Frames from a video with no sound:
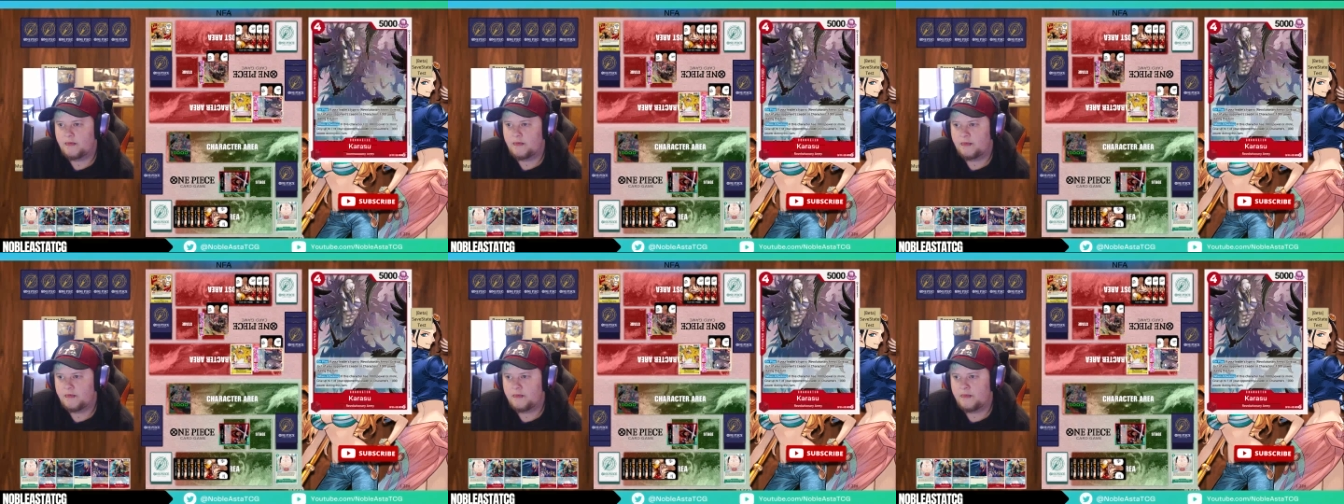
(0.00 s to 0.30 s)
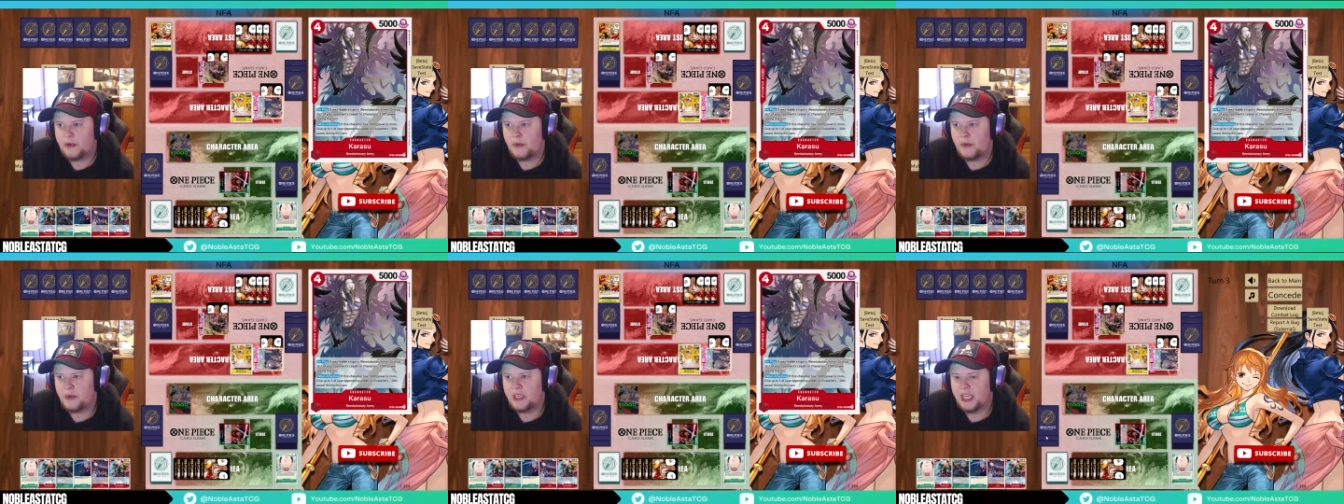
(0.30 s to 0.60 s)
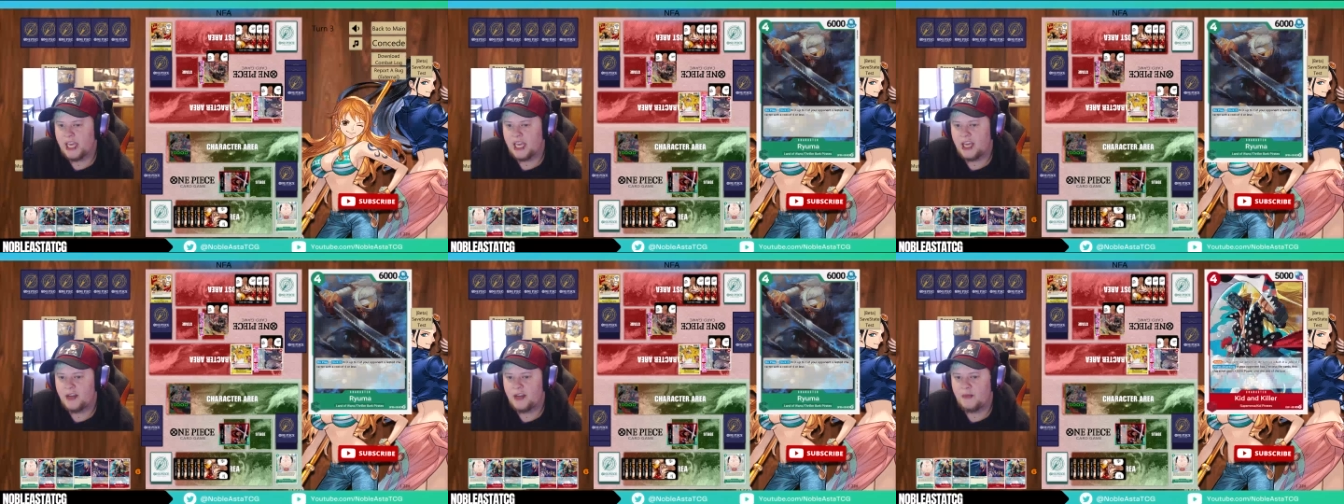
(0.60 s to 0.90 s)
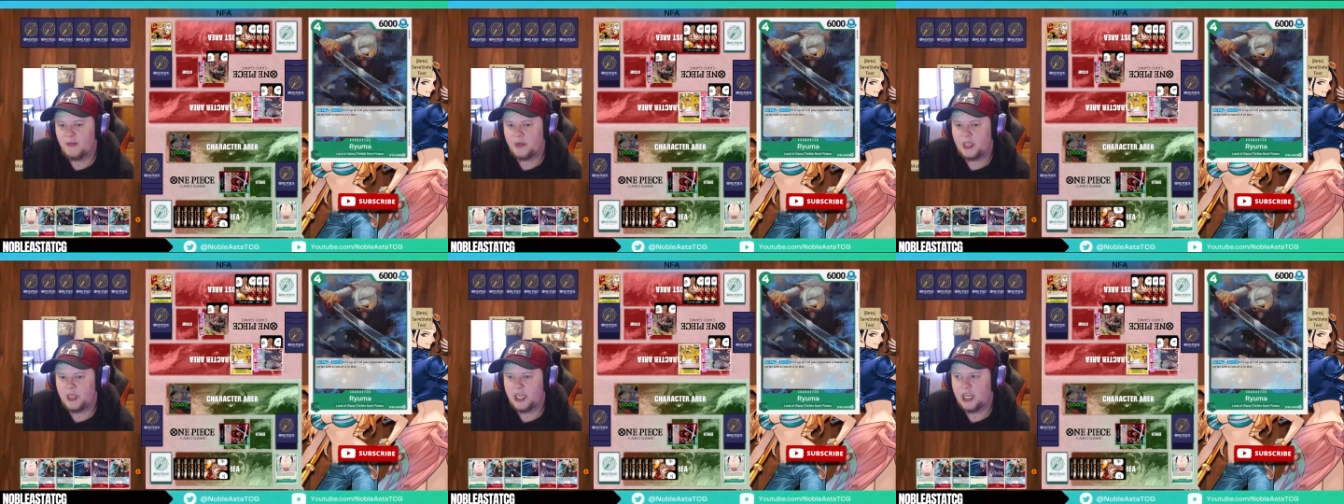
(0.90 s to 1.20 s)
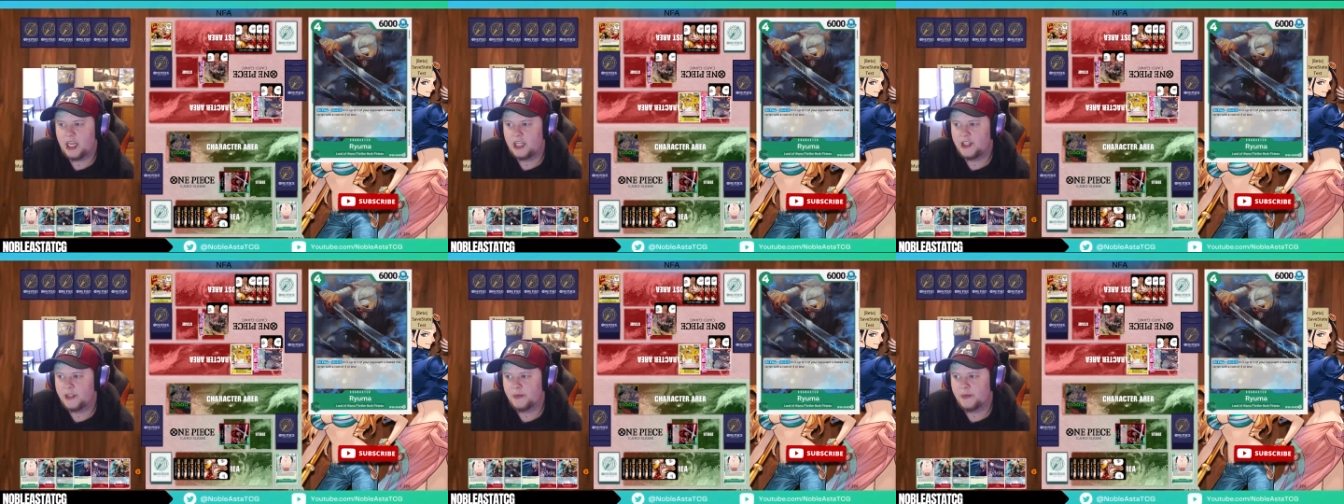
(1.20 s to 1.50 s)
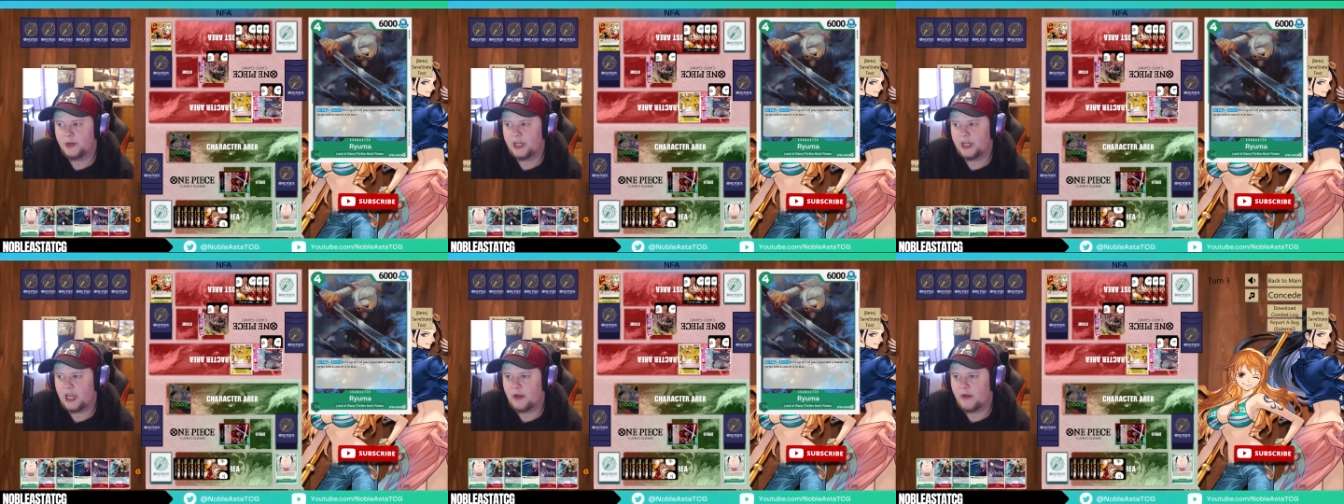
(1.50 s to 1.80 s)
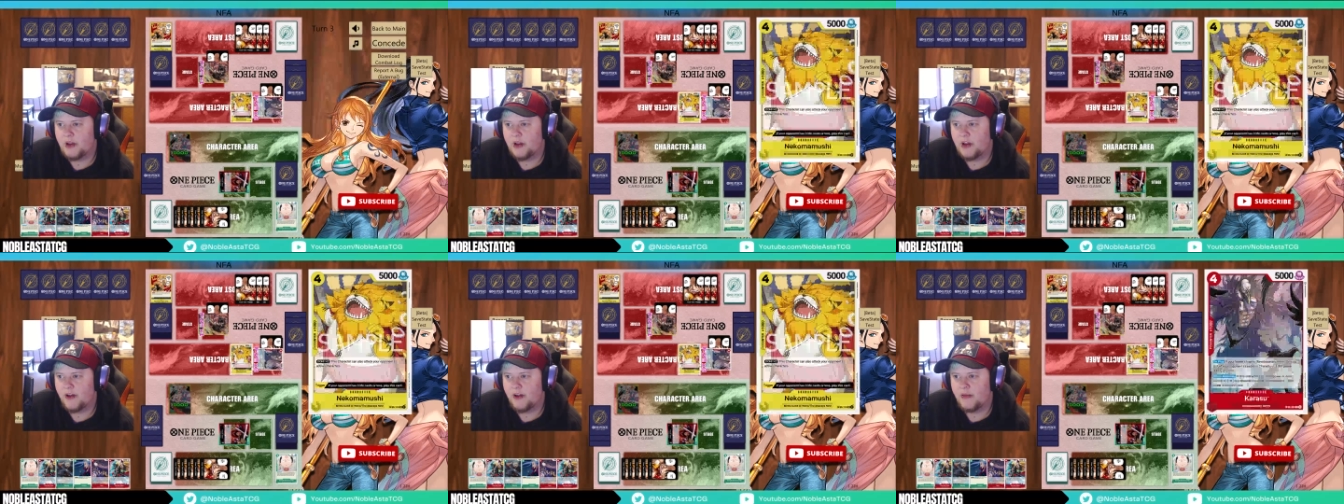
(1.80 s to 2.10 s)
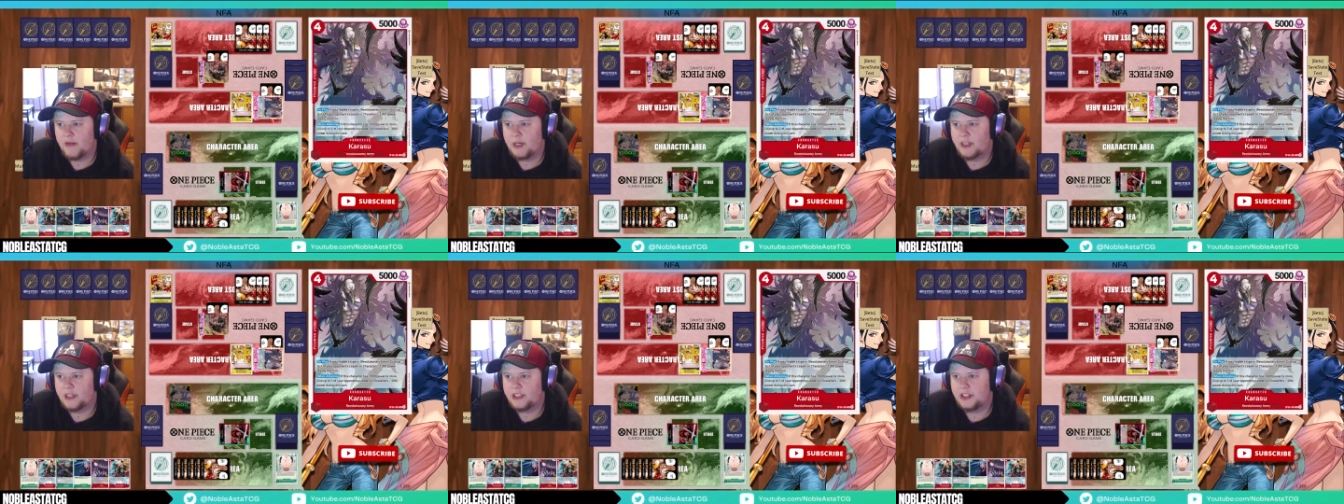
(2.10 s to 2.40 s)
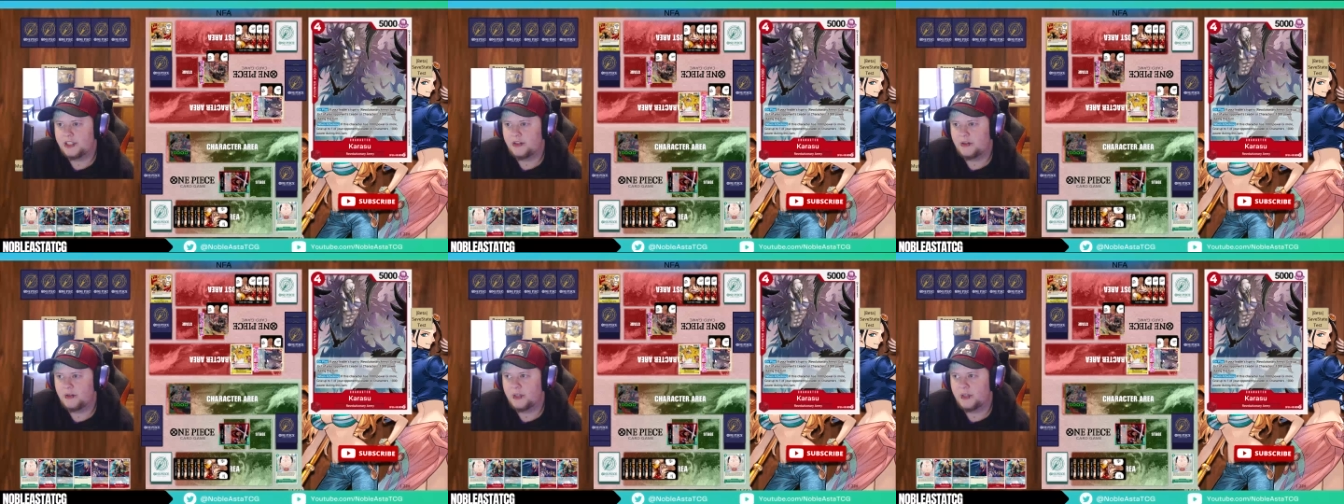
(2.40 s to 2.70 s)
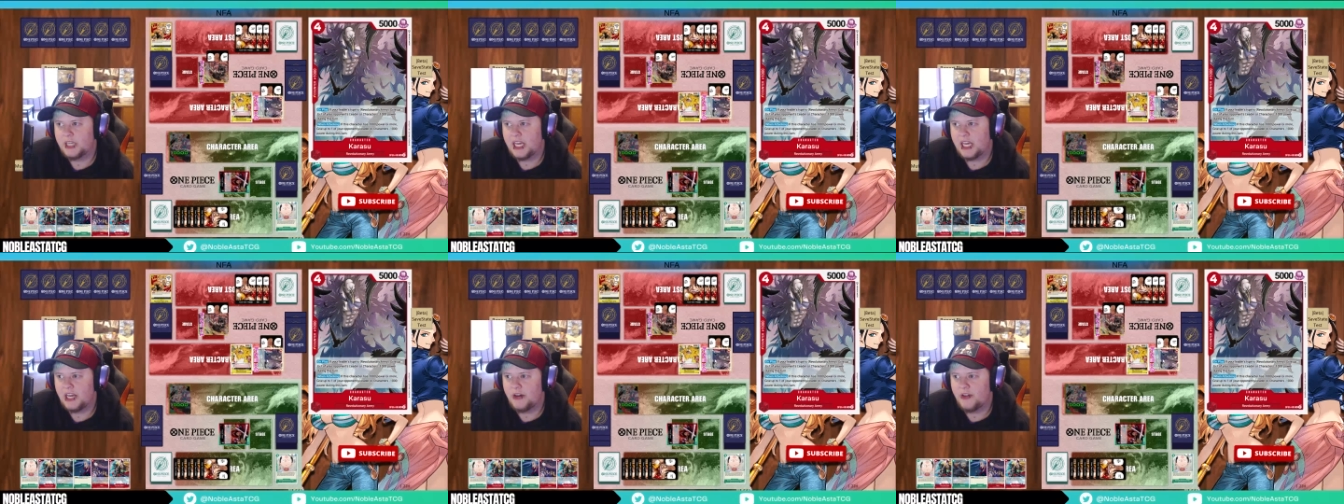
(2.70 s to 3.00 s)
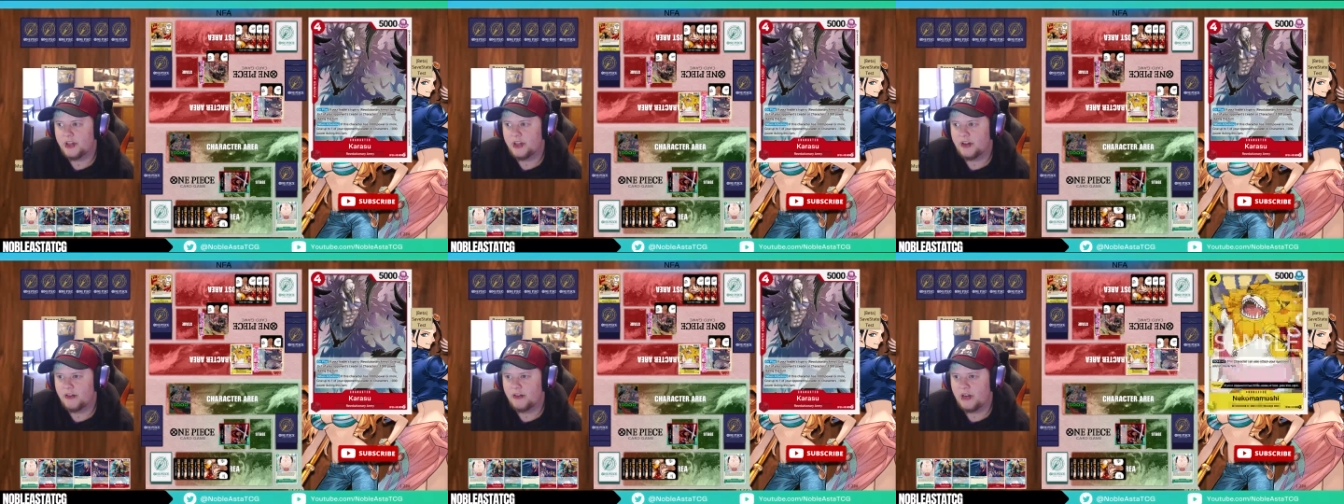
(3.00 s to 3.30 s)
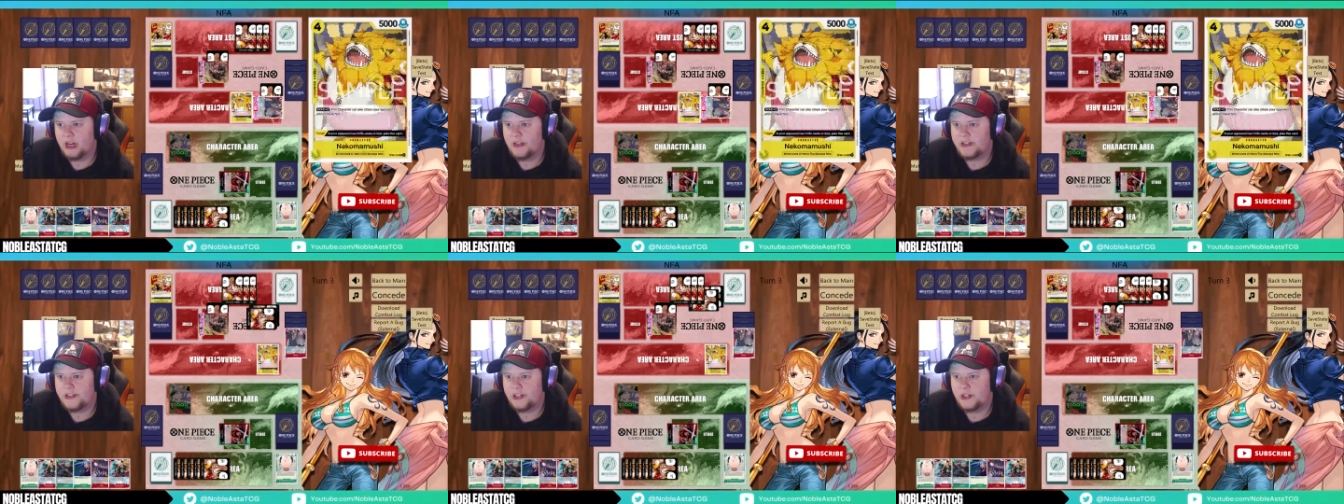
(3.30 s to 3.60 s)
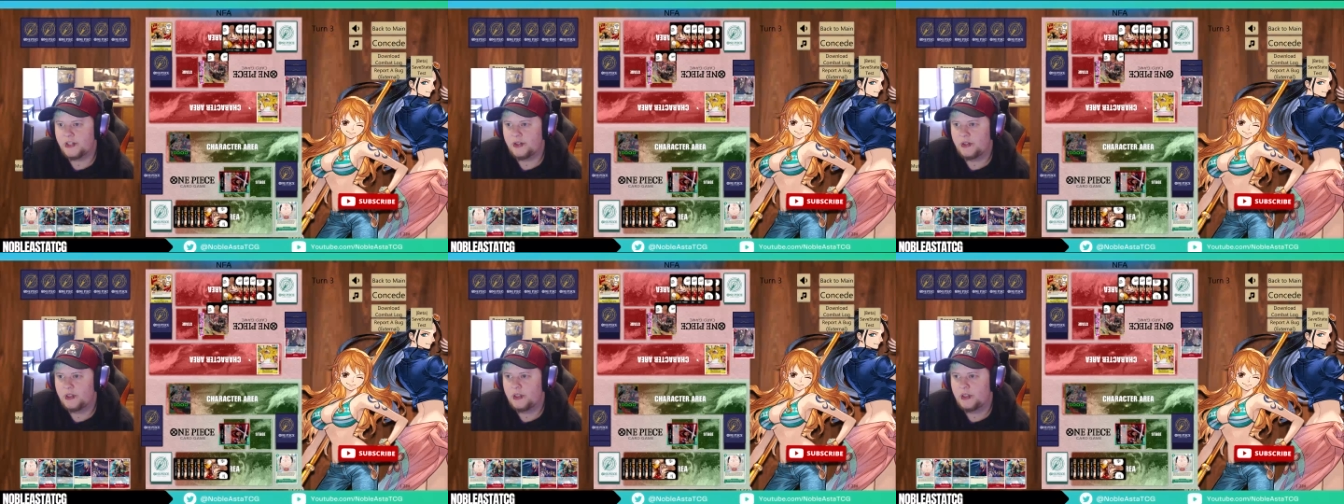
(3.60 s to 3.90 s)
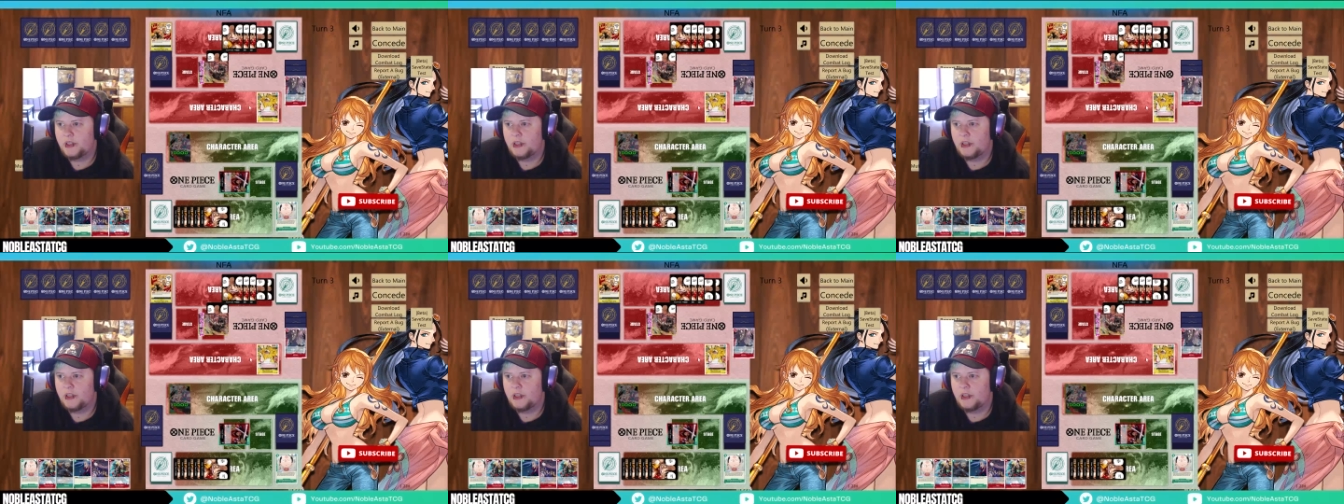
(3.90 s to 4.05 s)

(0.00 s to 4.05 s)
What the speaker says: but we can just bring out Ryuma to KO the Karasu.